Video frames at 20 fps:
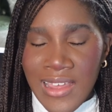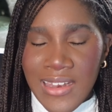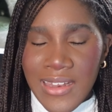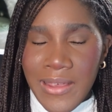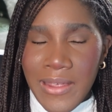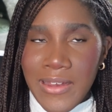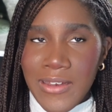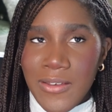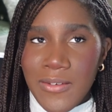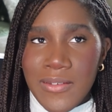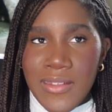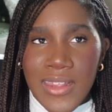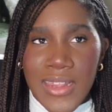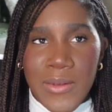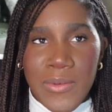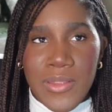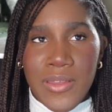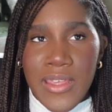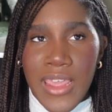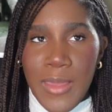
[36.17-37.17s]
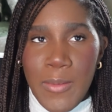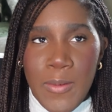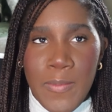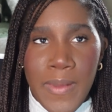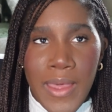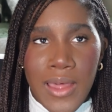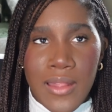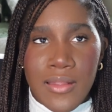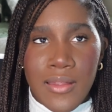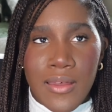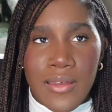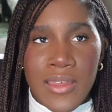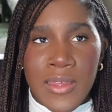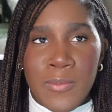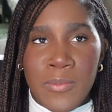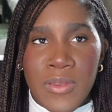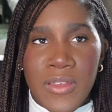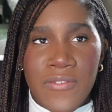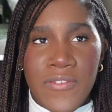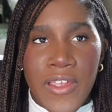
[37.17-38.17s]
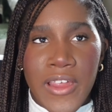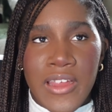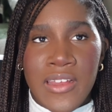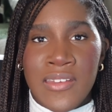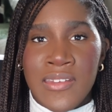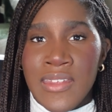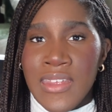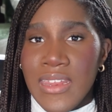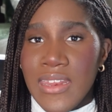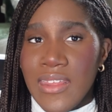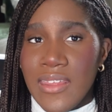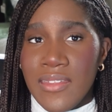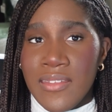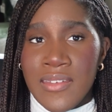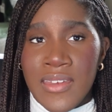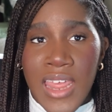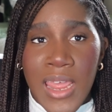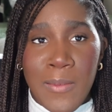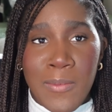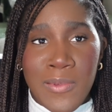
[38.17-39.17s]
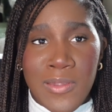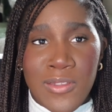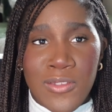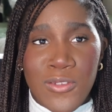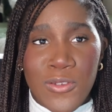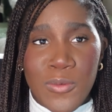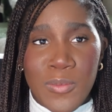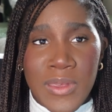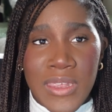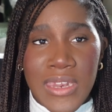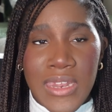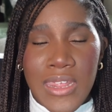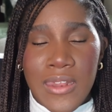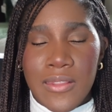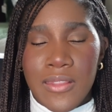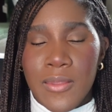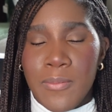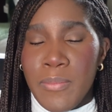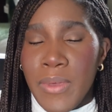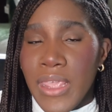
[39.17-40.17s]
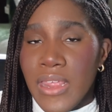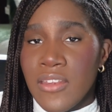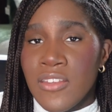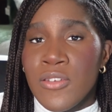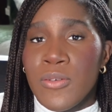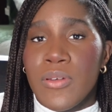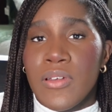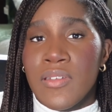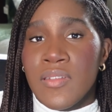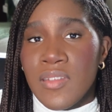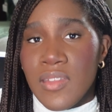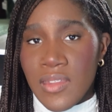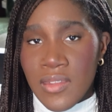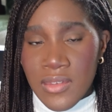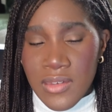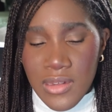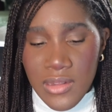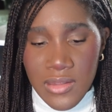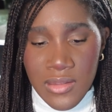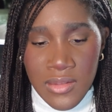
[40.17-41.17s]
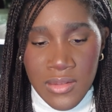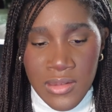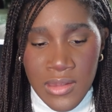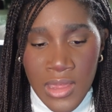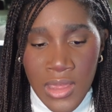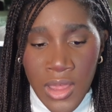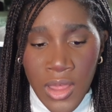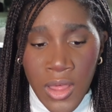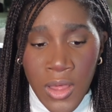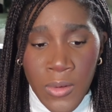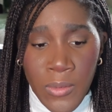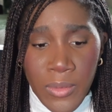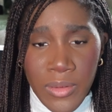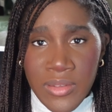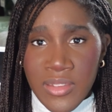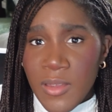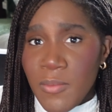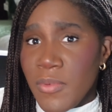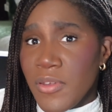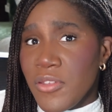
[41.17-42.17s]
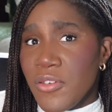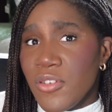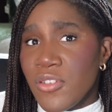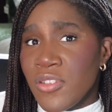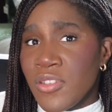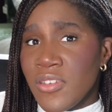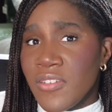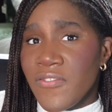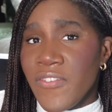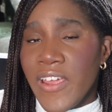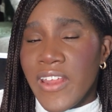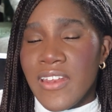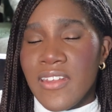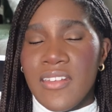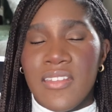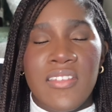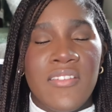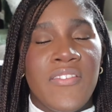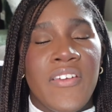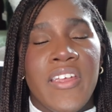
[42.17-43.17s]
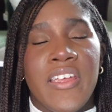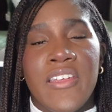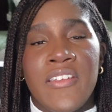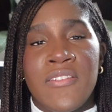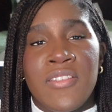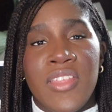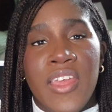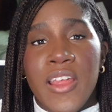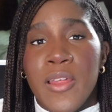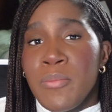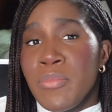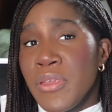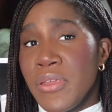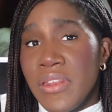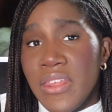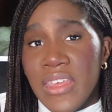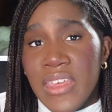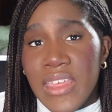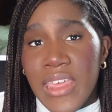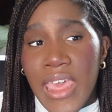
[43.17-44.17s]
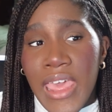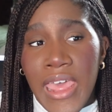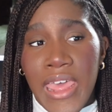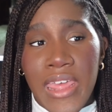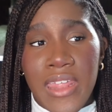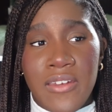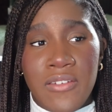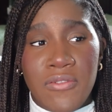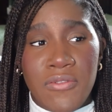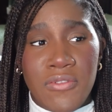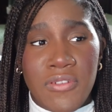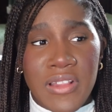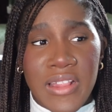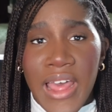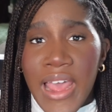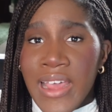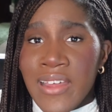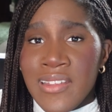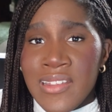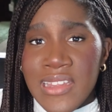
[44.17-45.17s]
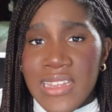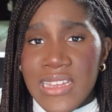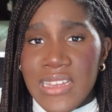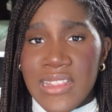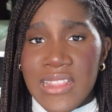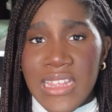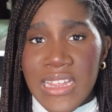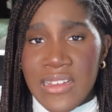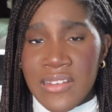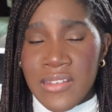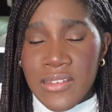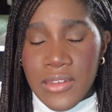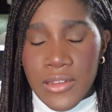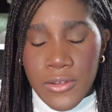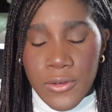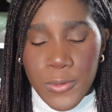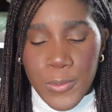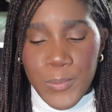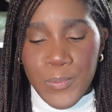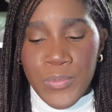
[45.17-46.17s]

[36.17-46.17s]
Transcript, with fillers: Now, I know dealing with your gaming backlog can be very tedious, time consuming, and the bane to our existence while some others could find it as a very therapeutic and relaxing thing to do.